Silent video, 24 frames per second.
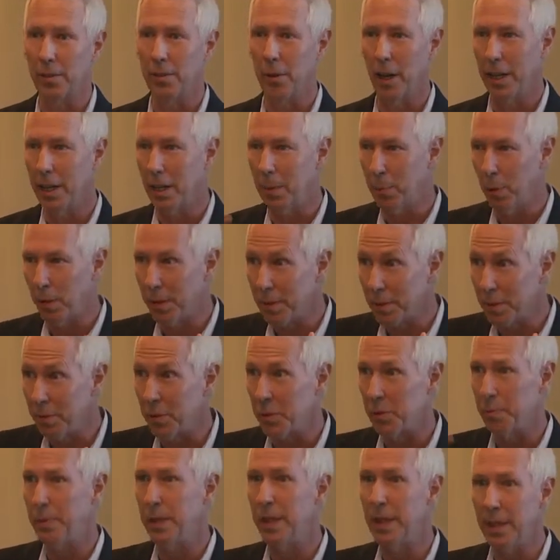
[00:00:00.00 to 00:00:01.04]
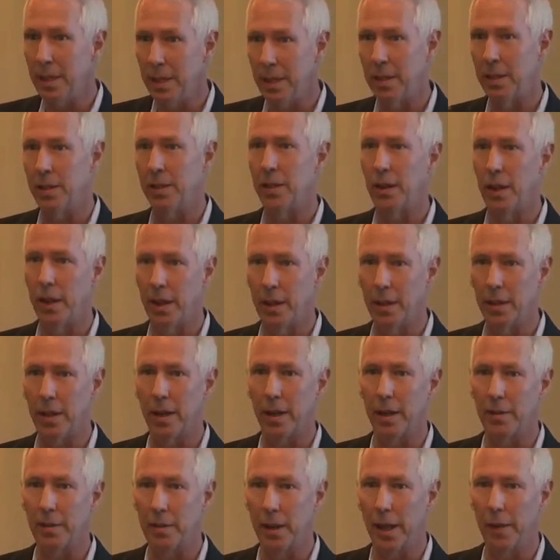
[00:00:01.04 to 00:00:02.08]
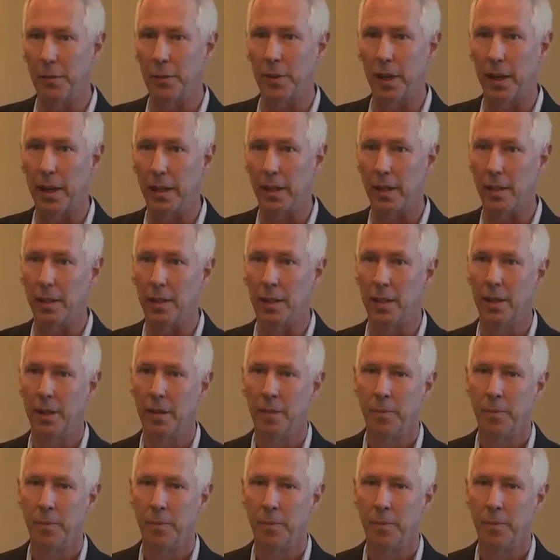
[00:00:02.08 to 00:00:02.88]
trying to put some speed into their analytics lifecycle.